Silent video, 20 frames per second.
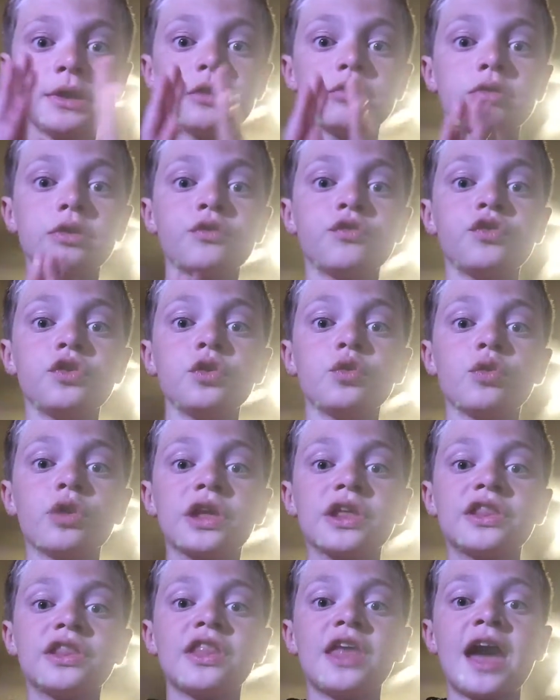be
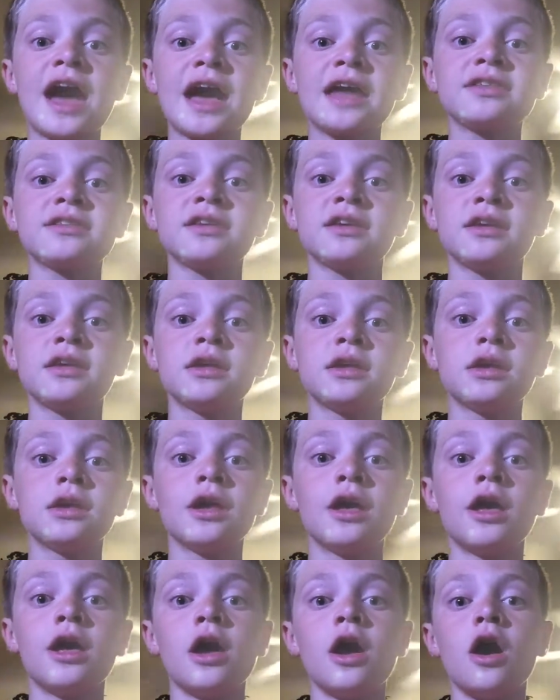reviewing that
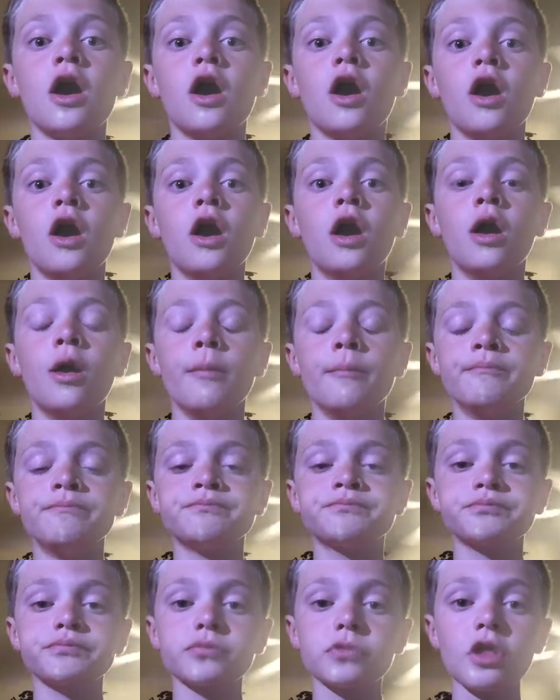
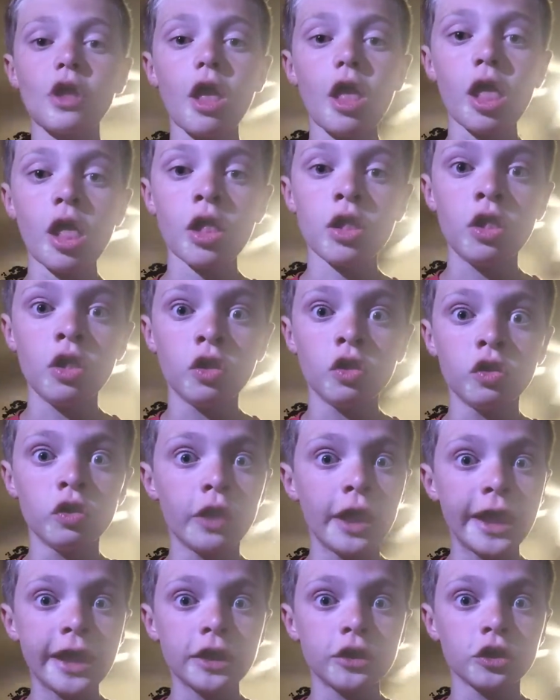um,
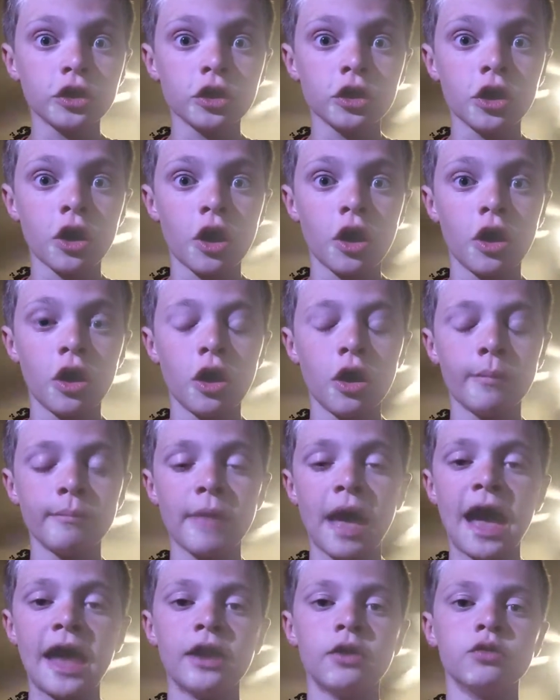later.
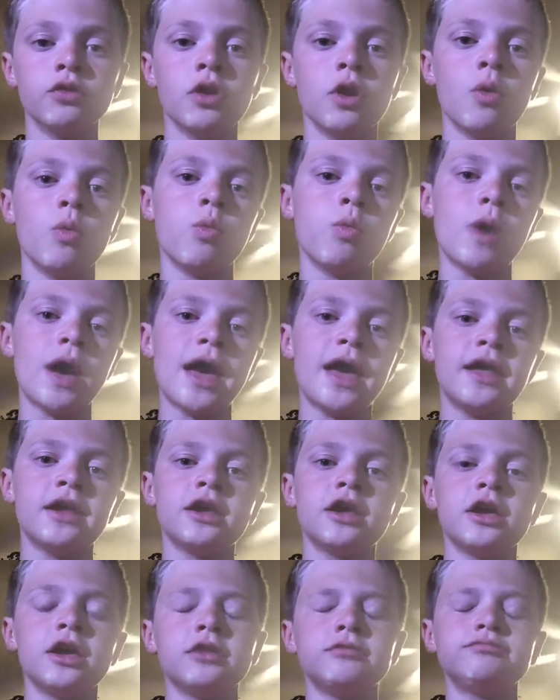Um, I don't know
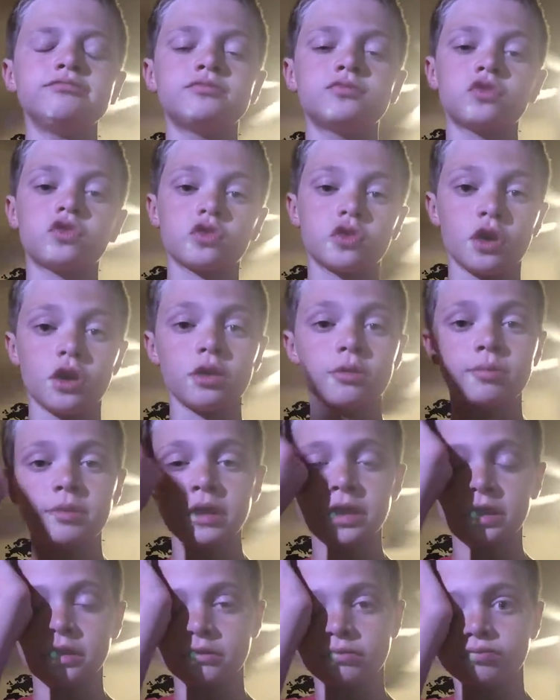when. It's going to
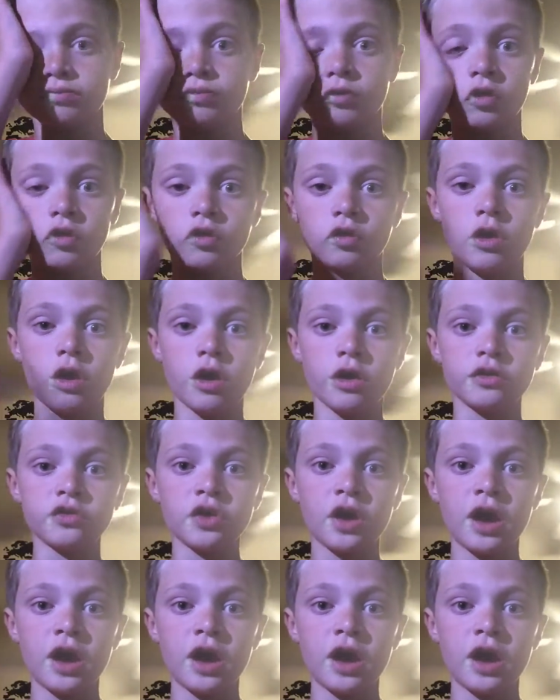be a long